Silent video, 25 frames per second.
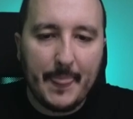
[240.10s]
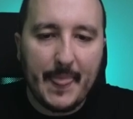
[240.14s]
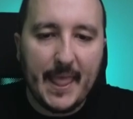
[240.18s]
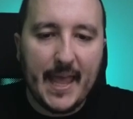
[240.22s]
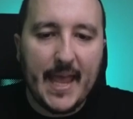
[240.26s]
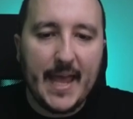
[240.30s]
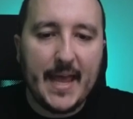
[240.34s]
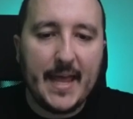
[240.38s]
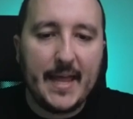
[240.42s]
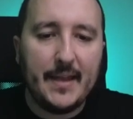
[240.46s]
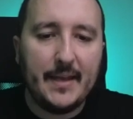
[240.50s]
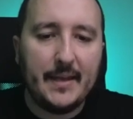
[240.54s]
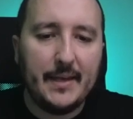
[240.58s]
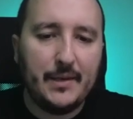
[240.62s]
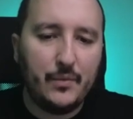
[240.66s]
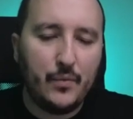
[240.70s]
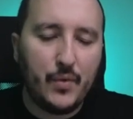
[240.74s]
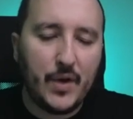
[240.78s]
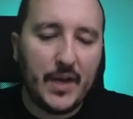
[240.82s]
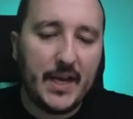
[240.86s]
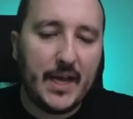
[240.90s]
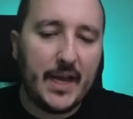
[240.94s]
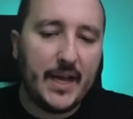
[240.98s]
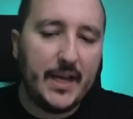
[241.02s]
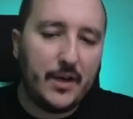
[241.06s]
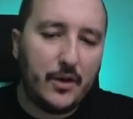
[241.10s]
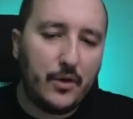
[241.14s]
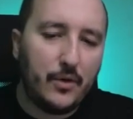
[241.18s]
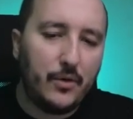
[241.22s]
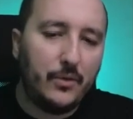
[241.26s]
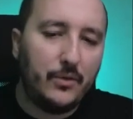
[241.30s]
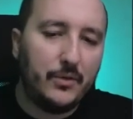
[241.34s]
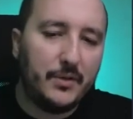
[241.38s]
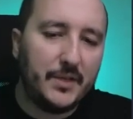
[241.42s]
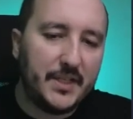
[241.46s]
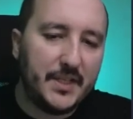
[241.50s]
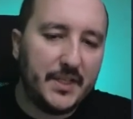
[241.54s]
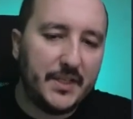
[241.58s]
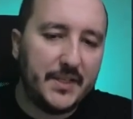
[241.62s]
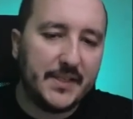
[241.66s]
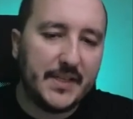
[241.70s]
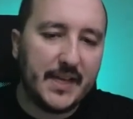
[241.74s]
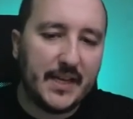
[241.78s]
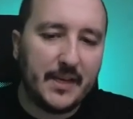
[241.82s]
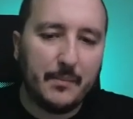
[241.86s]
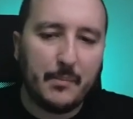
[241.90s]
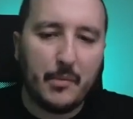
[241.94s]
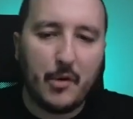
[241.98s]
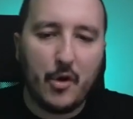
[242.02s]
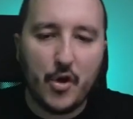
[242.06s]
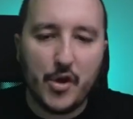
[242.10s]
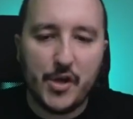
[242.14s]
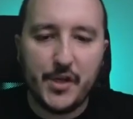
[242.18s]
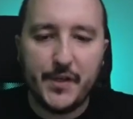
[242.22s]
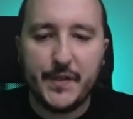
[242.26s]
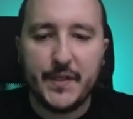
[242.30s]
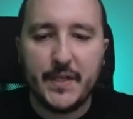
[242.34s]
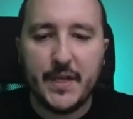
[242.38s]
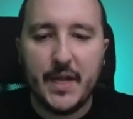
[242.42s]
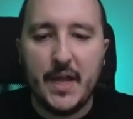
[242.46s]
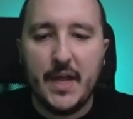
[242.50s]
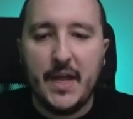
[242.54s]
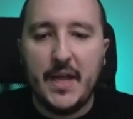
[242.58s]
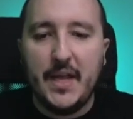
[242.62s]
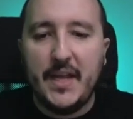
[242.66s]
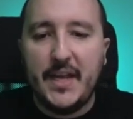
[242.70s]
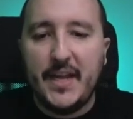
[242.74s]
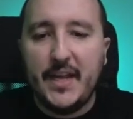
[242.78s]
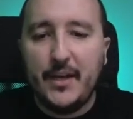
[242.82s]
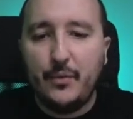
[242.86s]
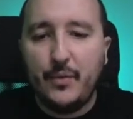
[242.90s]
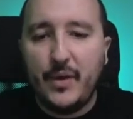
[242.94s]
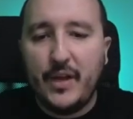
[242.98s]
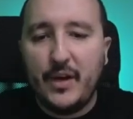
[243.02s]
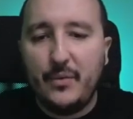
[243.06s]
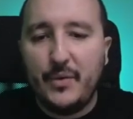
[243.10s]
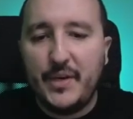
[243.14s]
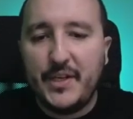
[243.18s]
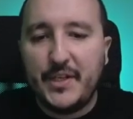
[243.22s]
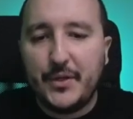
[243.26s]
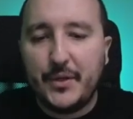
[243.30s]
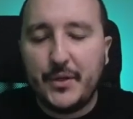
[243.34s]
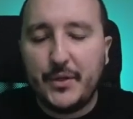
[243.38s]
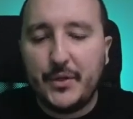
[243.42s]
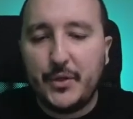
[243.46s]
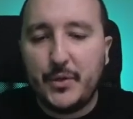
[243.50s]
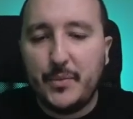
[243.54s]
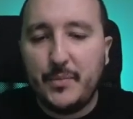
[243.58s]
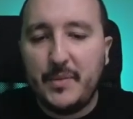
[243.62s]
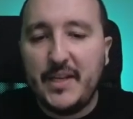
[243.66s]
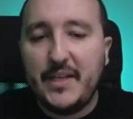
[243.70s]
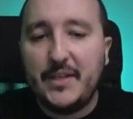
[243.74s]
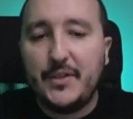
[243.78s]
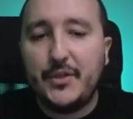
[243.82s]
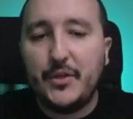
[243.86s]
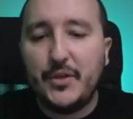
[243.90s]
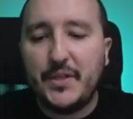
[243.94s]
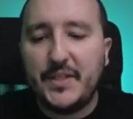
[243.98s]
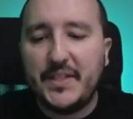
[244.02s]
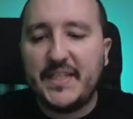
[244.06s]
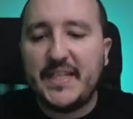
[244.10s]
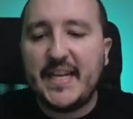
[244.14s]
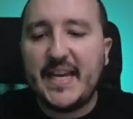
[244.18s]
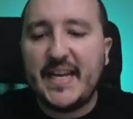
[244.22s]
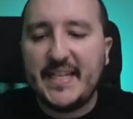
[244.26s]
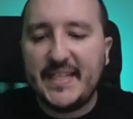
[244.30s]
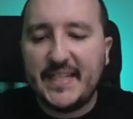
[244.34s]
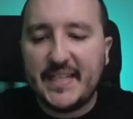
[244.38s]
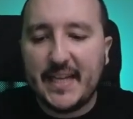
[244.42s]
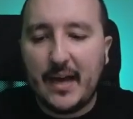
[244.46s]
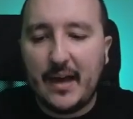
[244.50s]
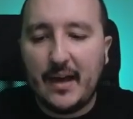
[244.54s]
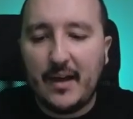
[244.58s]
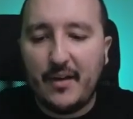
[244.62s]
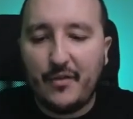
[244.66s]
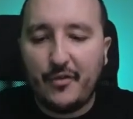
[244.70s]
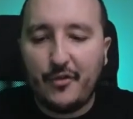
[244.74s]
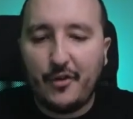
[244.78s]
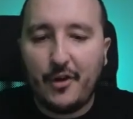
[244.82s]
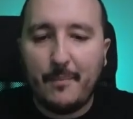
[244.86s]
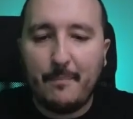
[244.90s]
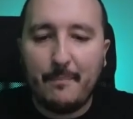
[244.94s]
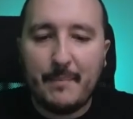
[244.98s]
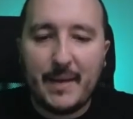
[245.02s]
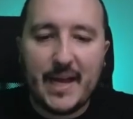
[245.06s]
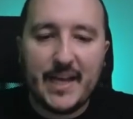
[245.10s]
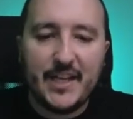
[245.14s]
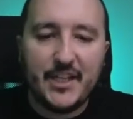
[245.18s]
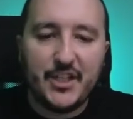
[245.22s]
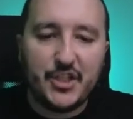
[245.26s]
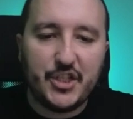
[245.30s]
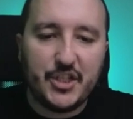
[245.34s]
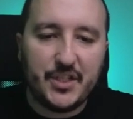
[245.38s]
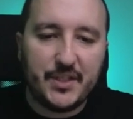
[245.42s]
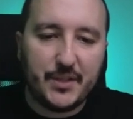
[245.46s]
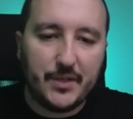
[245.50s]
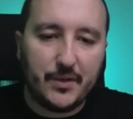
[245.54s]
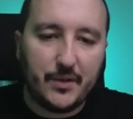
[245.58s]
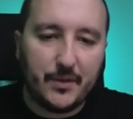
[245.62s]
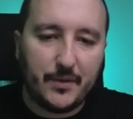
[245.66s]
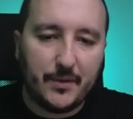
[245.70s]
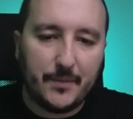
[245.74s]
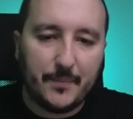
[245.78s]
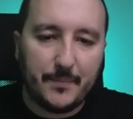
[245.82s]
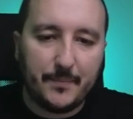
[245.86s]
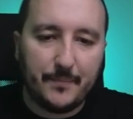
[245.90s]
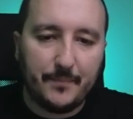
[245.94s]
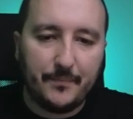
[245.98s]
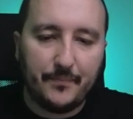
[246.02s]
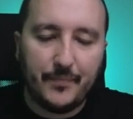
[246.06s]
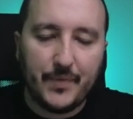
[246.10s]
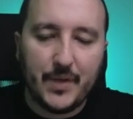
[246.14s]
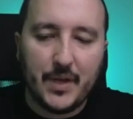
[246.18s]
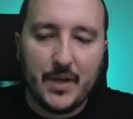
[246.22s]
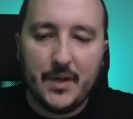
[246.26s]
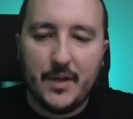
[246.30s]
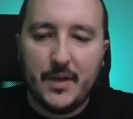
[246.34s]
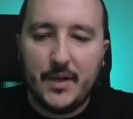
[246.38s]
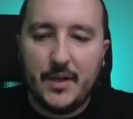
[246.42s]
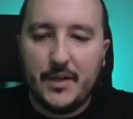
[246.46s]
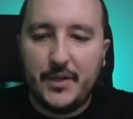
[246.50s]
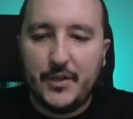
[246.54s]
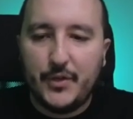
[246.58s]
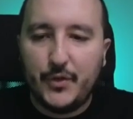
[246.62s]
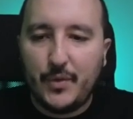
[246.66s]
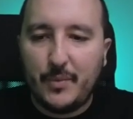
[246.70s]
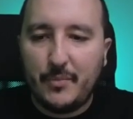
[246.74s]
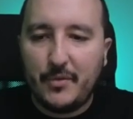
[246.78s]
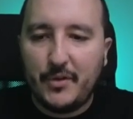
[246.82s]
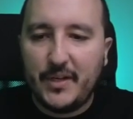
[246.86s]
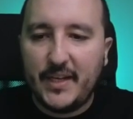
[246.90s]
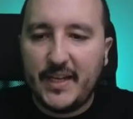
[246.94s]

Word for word: and when I call this endpoint, it will return to me the data from my JSON. So I'm going to